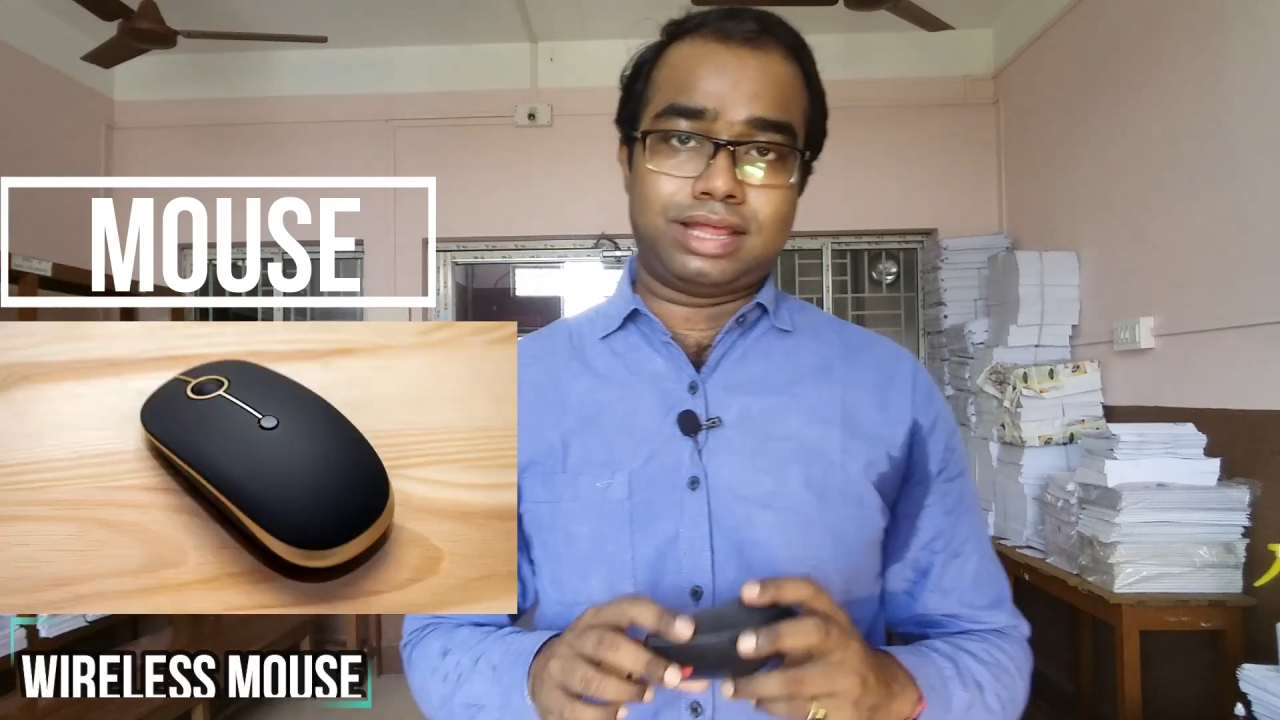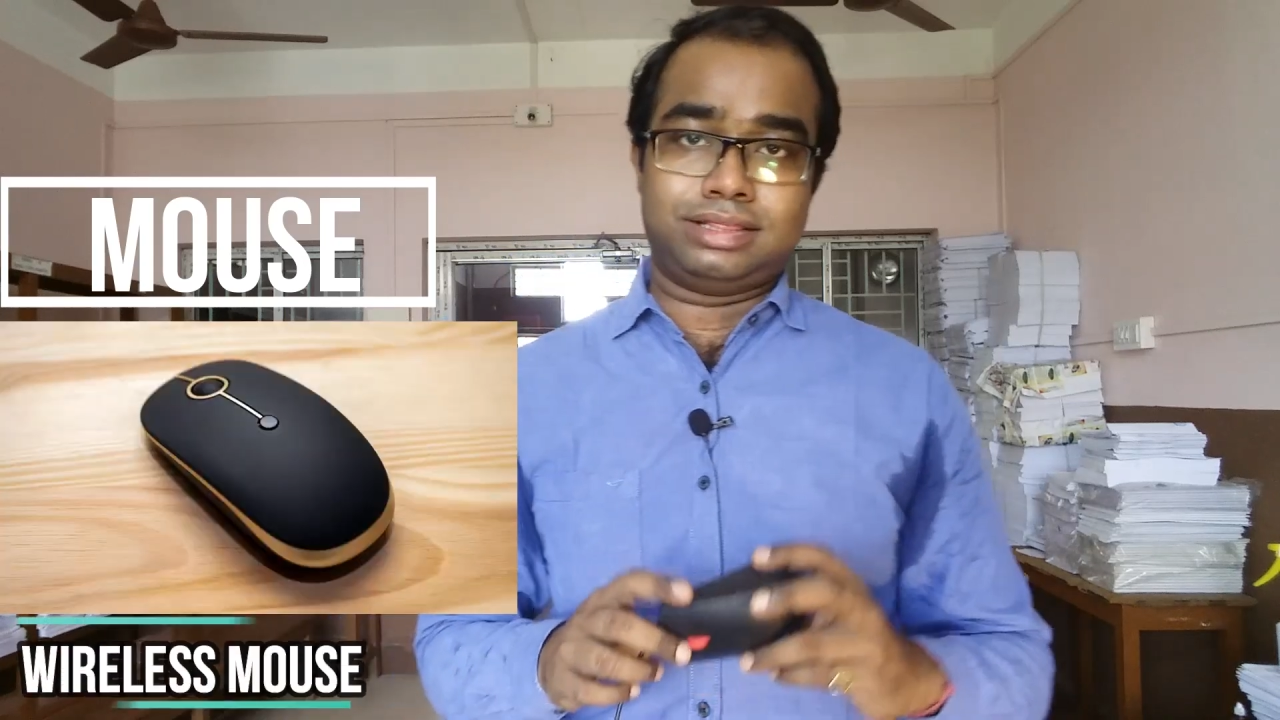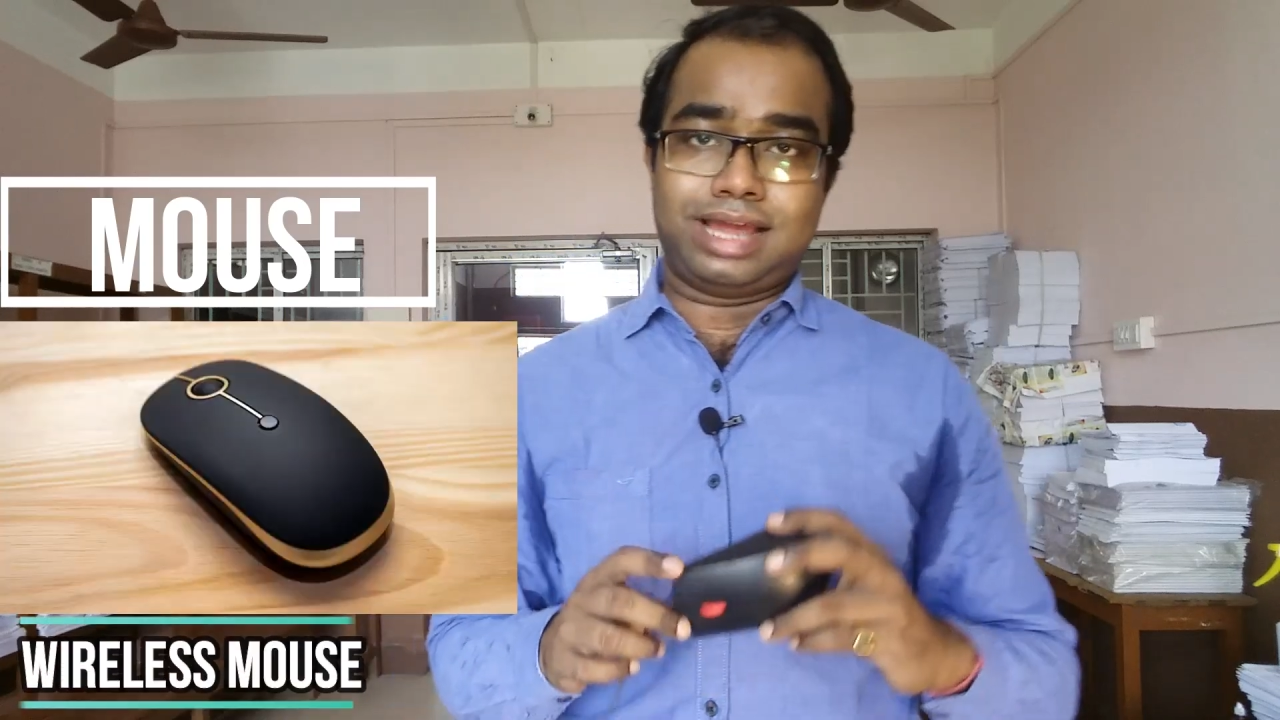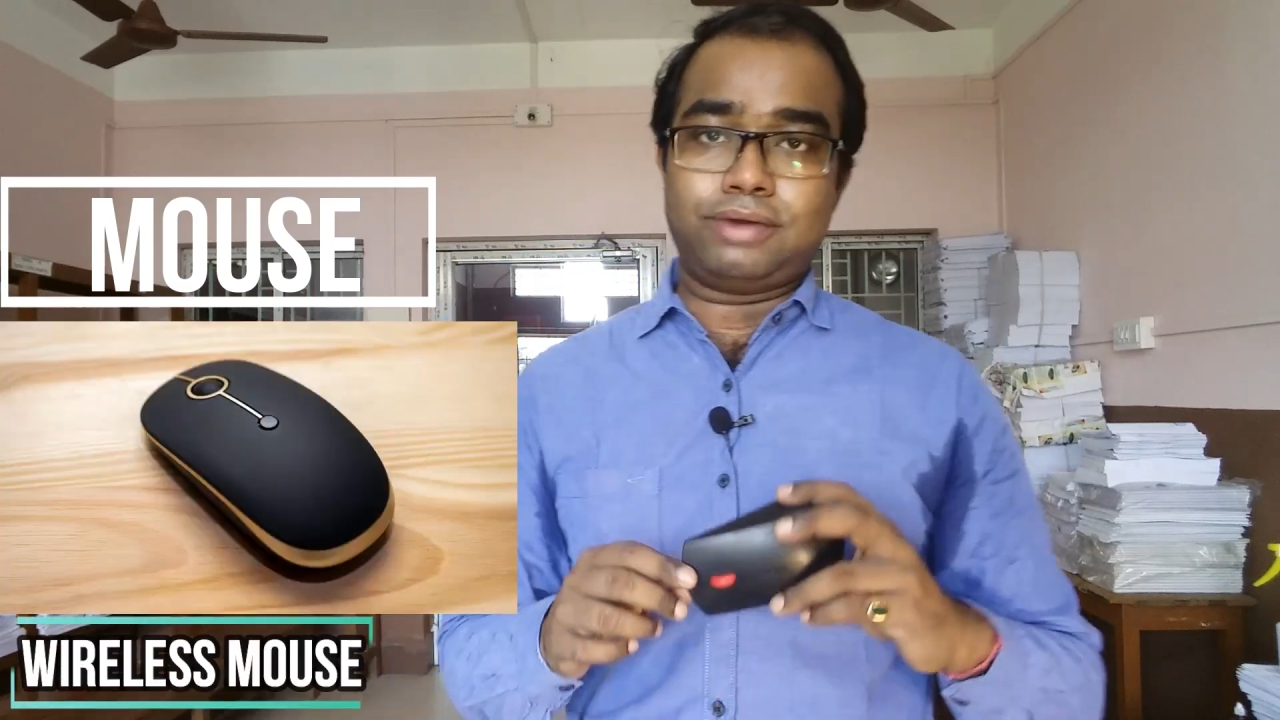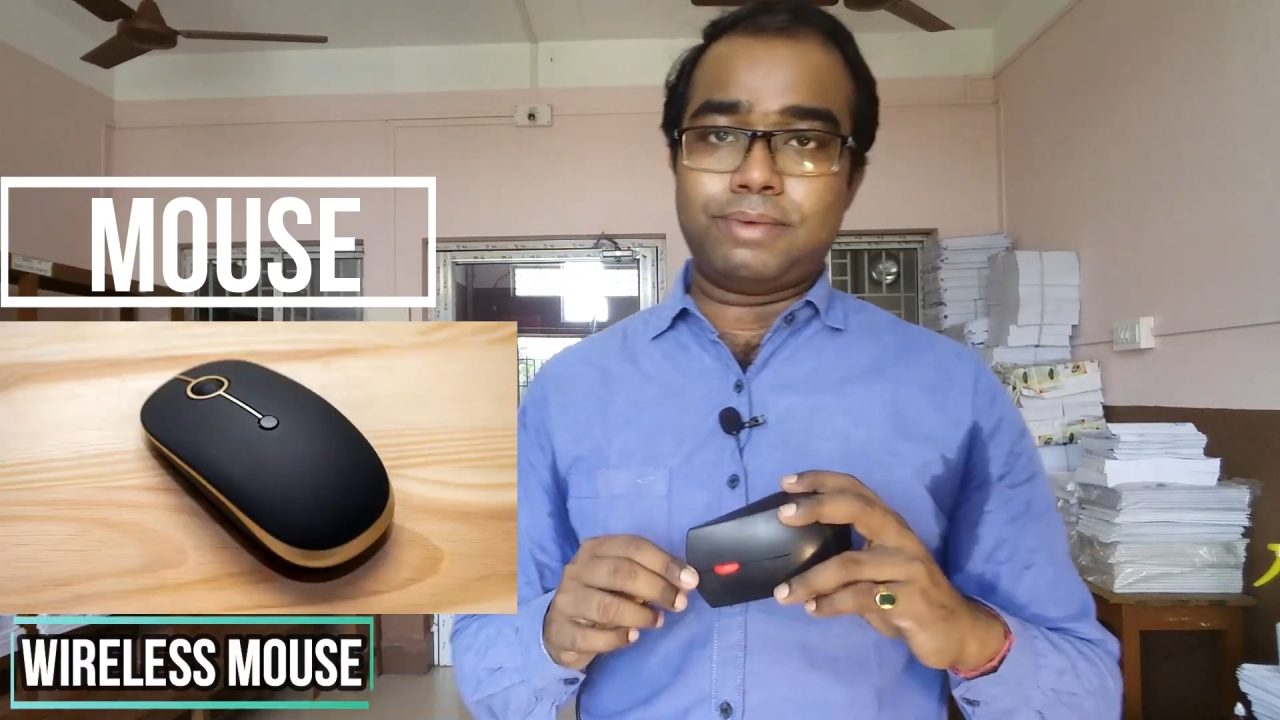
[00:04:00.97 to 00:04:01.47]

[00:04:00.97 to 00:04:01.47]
and that